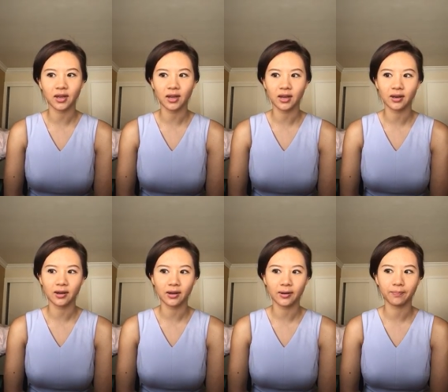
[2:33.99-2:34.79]
and
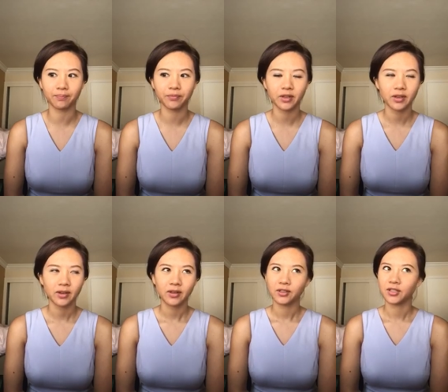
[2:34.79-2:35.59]
um,
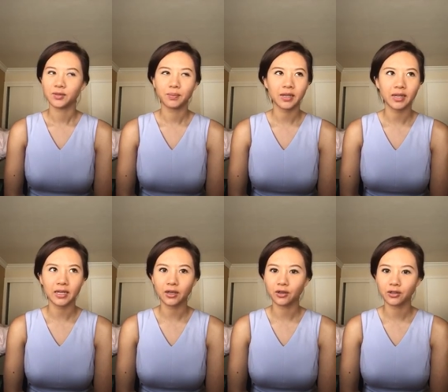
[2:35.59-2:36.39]
just be
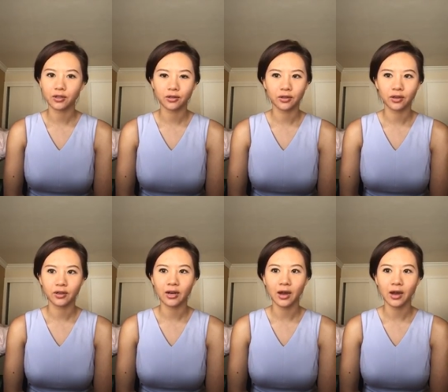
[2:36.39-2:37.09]
eager to learn.